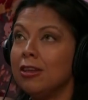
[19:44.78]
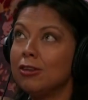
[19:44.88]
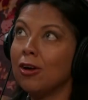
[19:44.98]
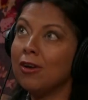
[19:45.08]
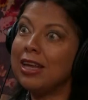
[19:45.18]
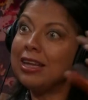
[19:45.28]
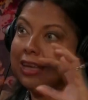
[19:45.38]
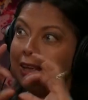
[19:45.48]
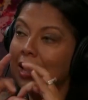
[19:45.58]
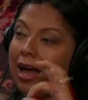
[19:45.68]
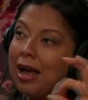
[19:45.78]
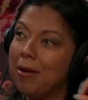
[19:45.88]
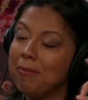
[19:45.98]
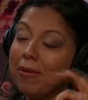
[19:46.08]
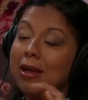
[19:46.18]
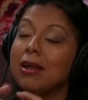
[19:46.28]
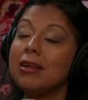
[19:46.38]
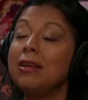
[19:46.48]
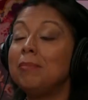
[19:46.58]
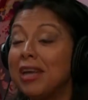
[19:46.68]
So
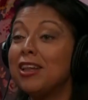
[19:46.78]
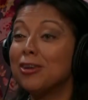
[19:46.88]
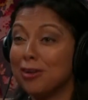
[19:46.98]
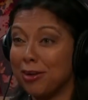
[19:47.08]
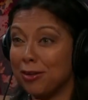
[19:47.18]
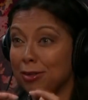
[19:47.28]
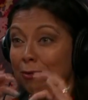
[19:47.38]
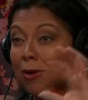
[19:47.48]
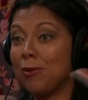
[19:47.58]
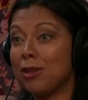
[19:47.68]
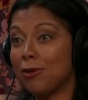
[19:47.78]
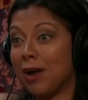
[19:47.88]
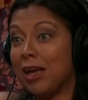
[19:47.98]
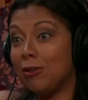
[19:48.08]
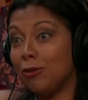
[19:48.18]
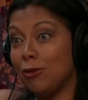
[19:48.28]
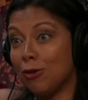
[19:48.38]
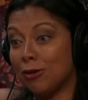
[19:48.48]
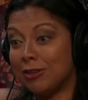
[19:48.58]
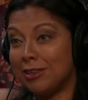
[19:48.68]
in mental health, what we're trying to do
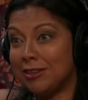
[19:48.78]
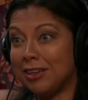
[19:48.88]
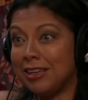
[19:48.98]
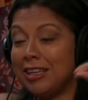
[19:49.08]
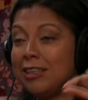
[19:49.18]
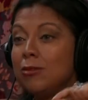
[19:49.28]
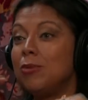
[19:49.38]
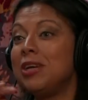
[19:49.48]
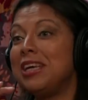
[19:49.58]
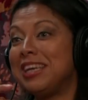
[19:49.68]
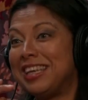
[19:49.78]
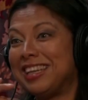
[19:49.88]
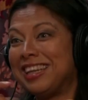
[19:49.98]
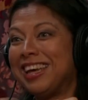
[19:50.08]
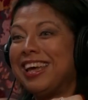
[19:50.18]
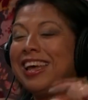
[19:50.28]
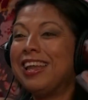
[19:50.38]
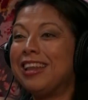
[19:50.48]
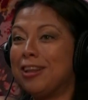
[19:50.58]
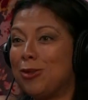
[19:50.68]
consistently is bringing
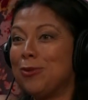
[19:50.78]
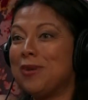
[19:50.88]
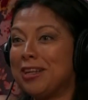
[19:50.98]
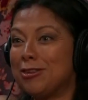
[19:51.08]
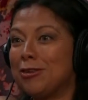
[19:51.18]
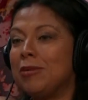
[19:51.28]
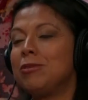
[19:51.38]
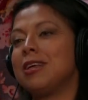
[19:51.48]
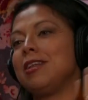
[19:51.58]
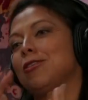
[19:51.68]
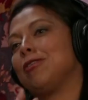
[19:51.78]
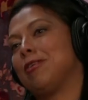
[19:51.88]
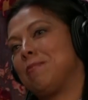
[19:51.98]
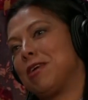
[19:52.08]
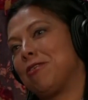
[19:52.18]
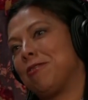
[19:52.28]
the two extremes into the middle,